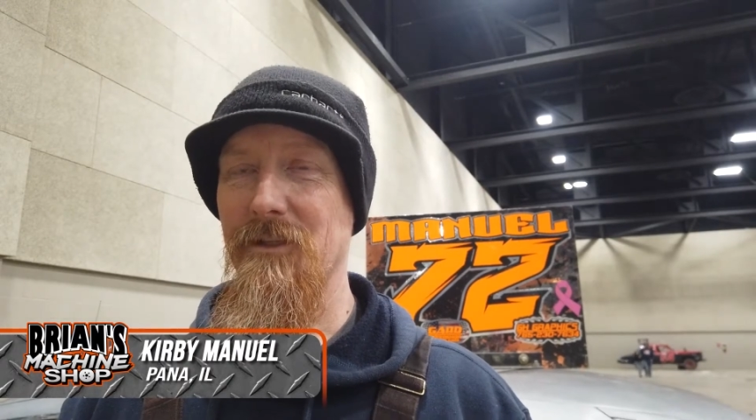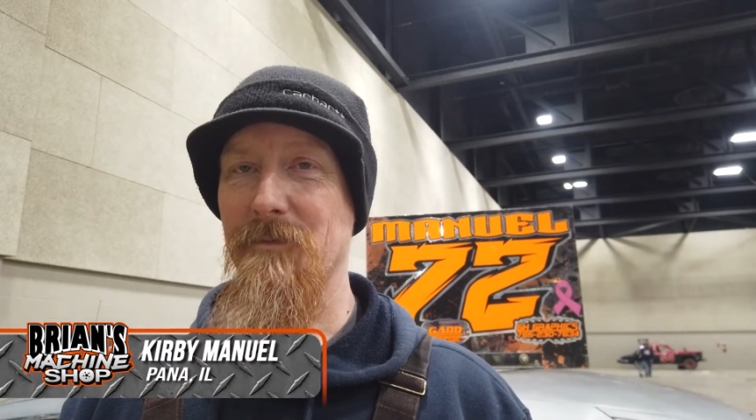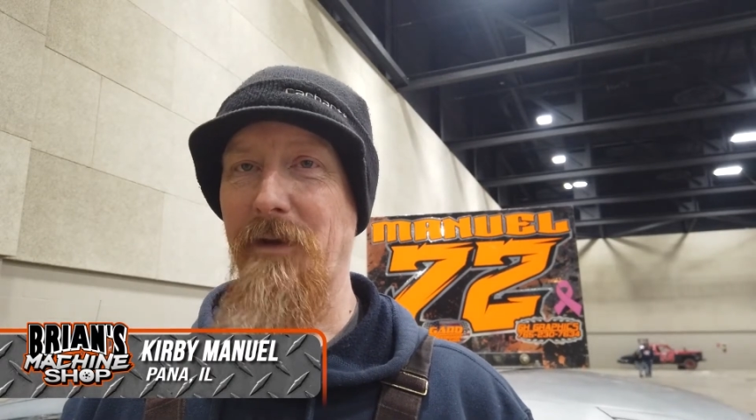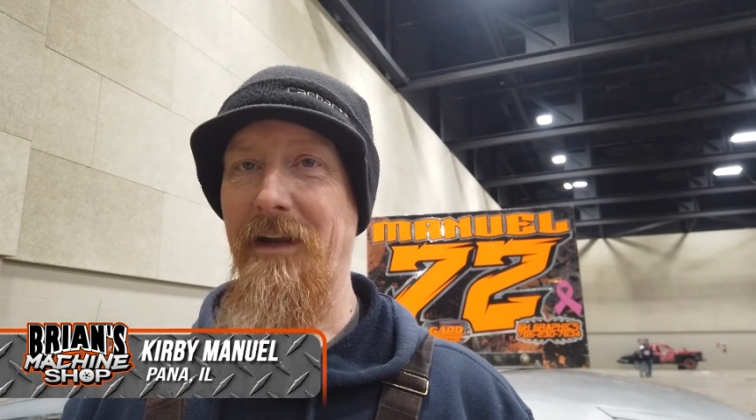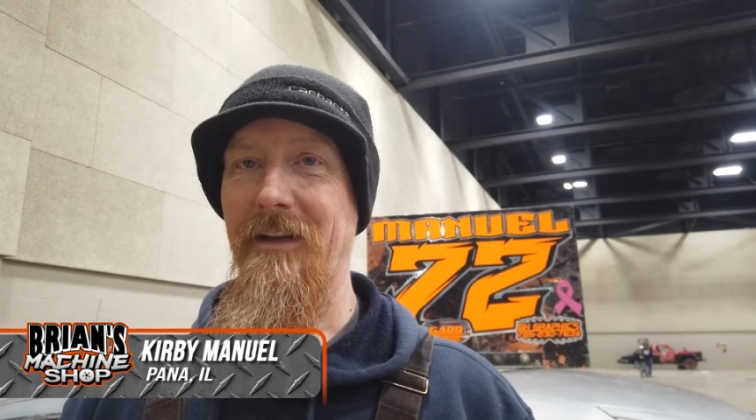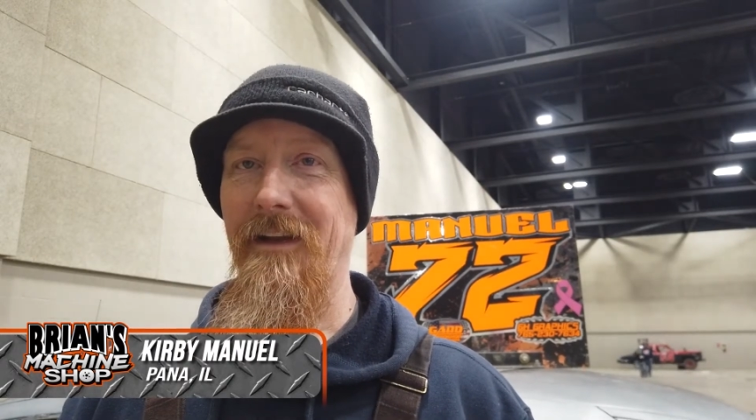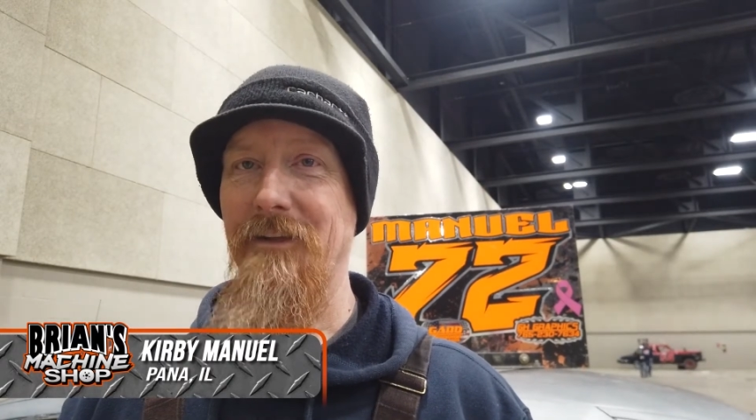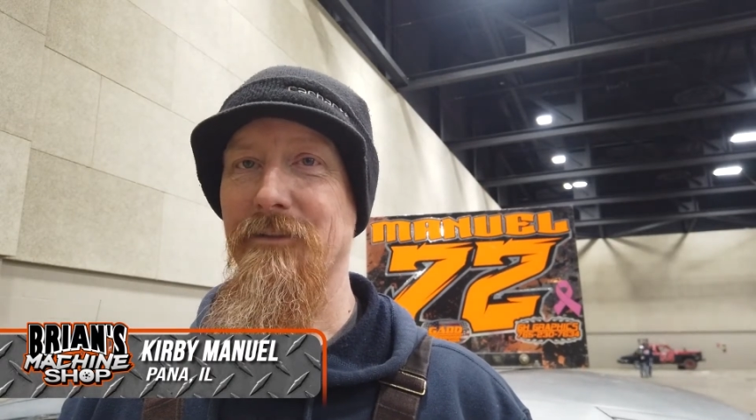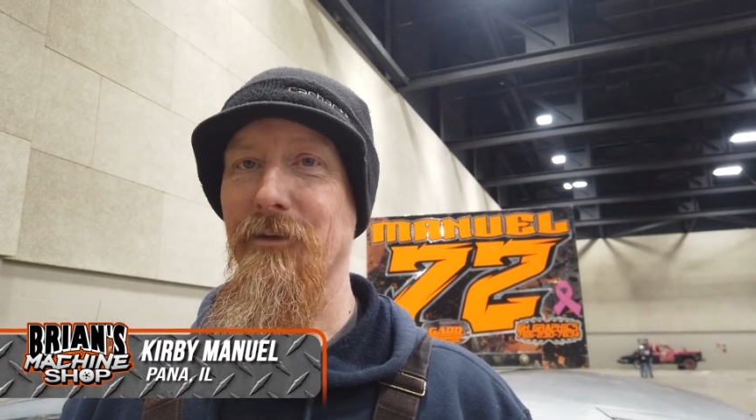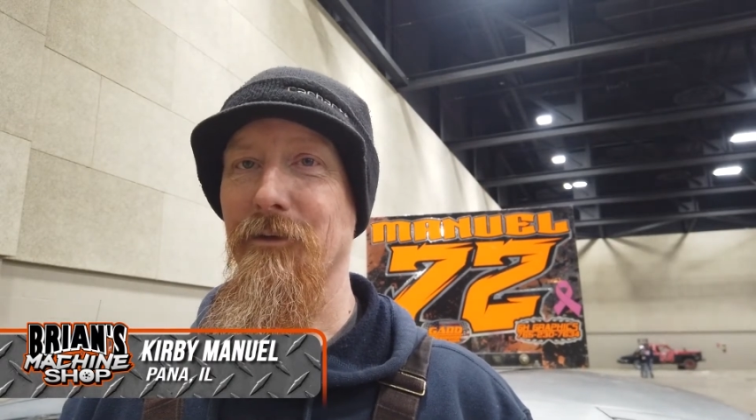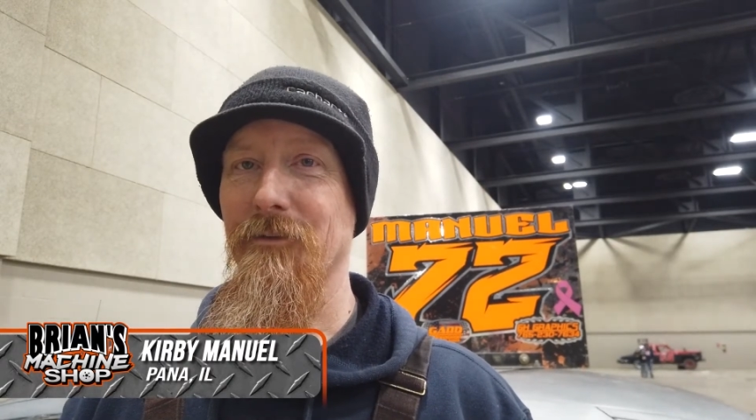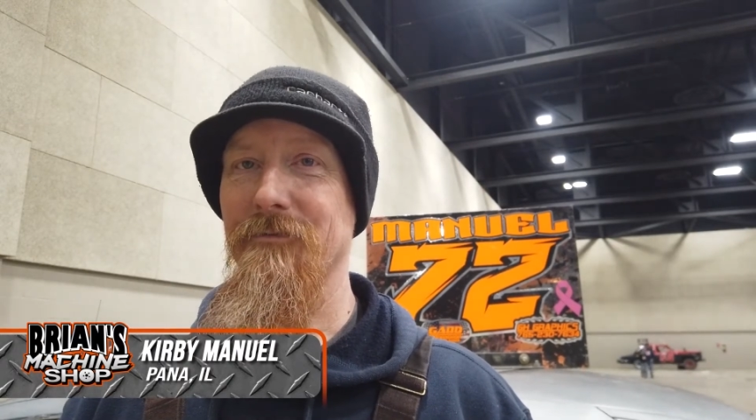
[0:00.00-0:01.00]
Just made it
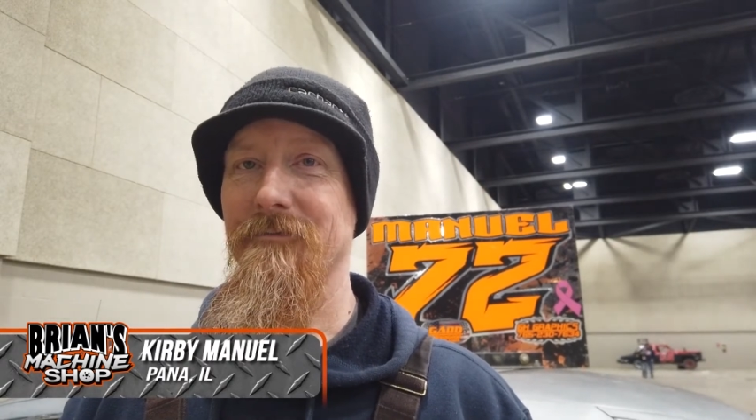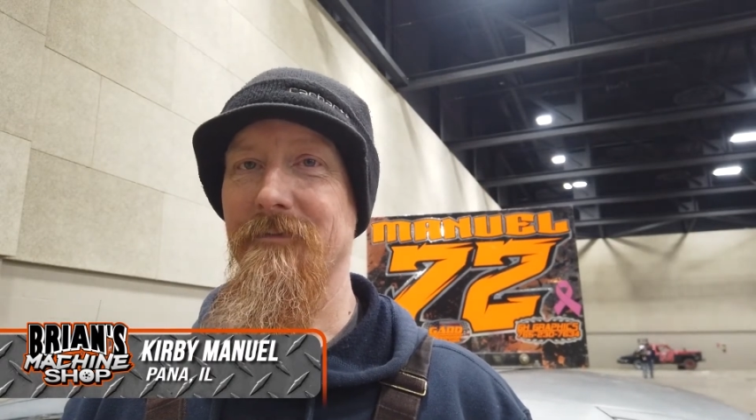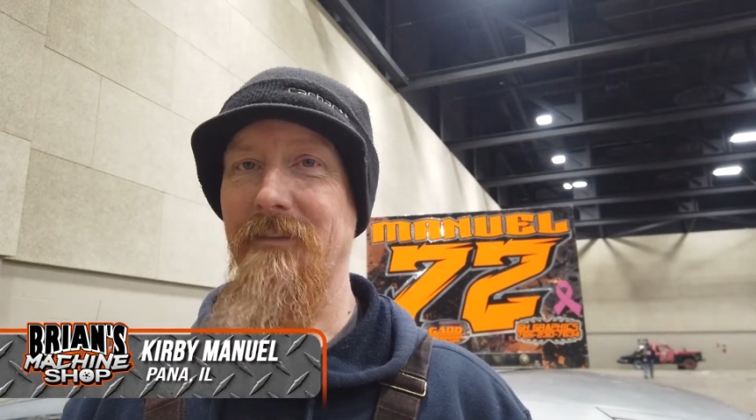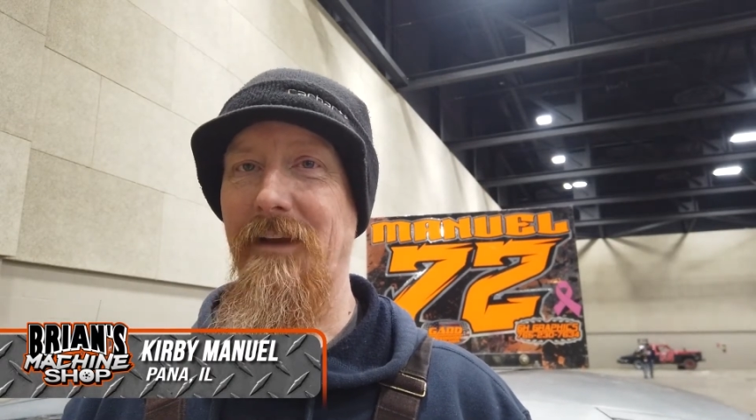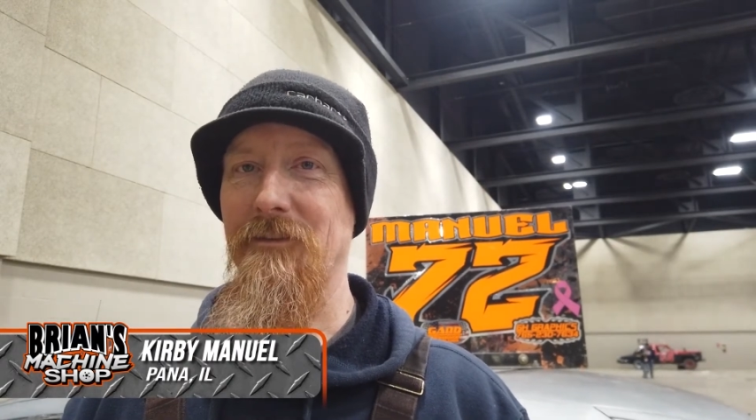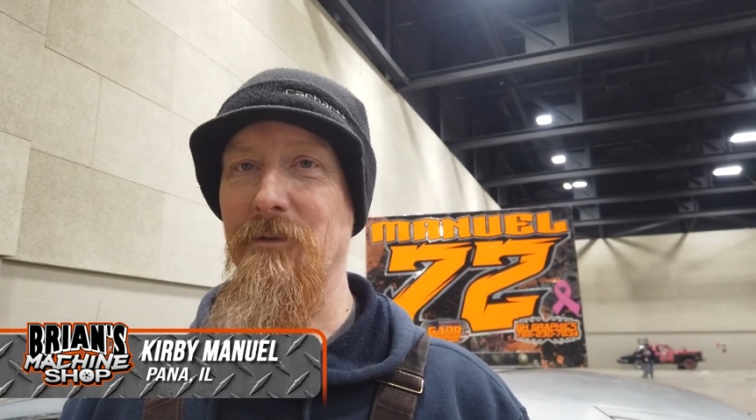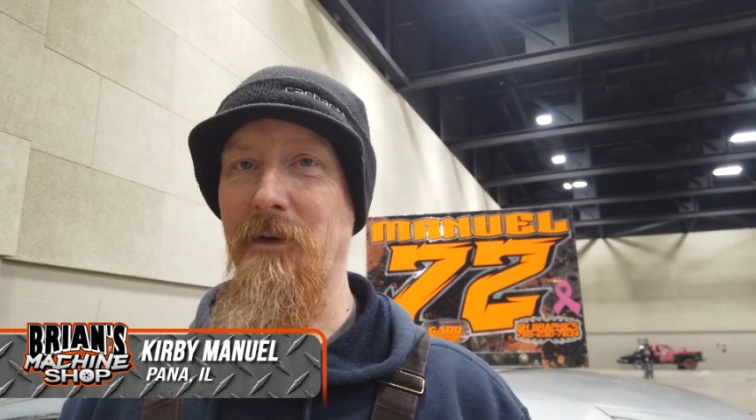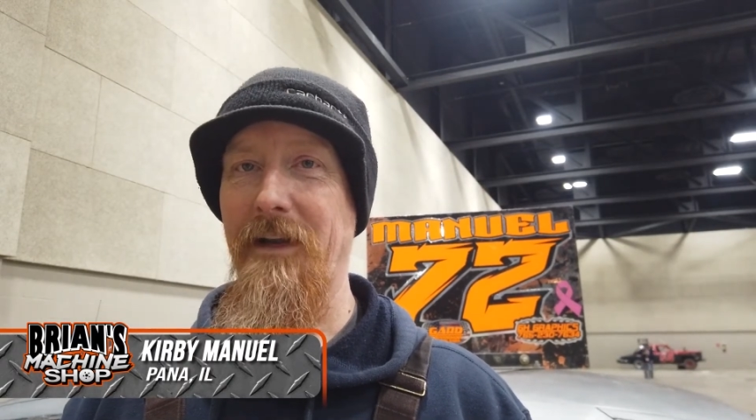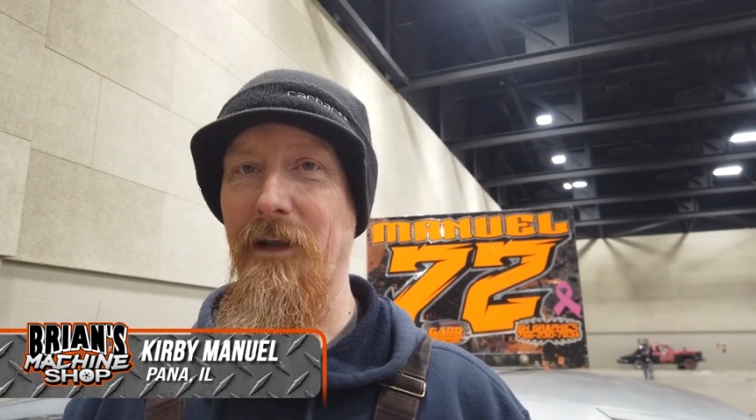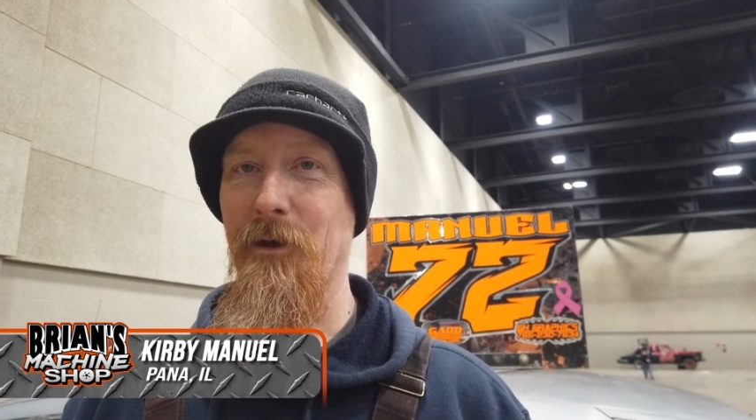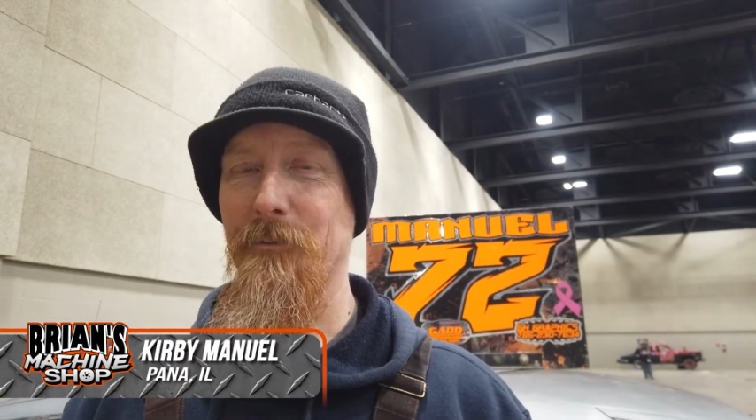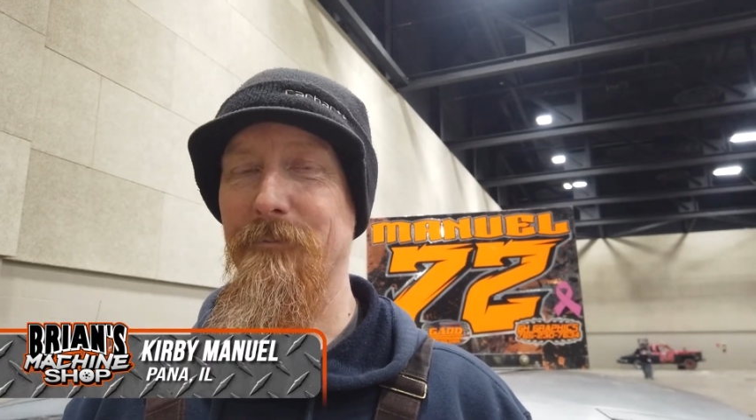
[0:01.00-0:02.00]
easier. Yeah. Have
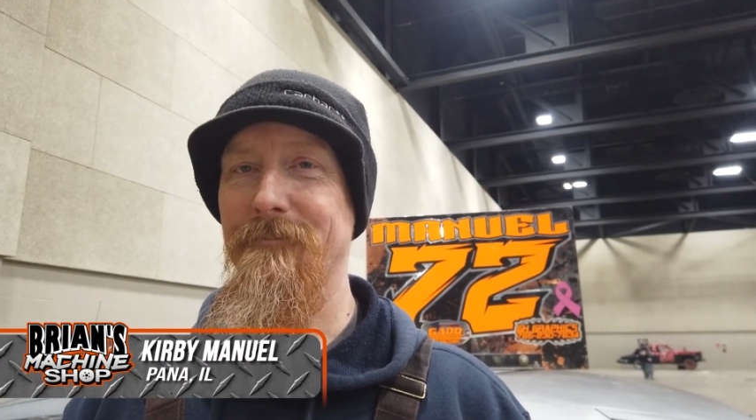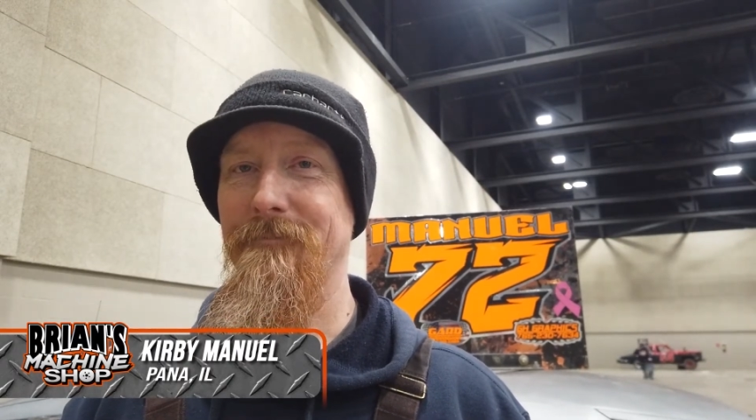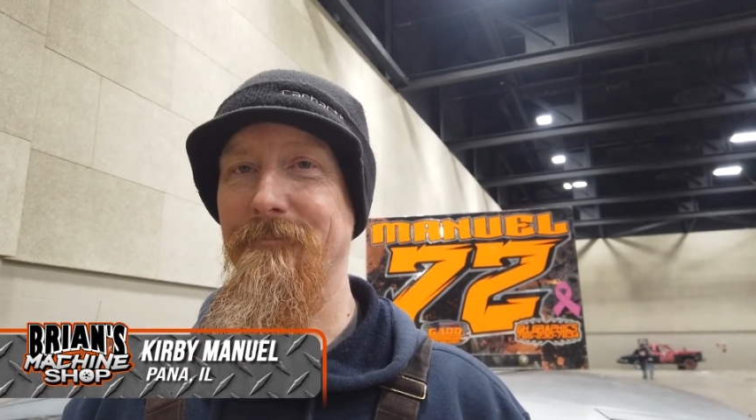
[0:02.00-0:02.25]
somebody help.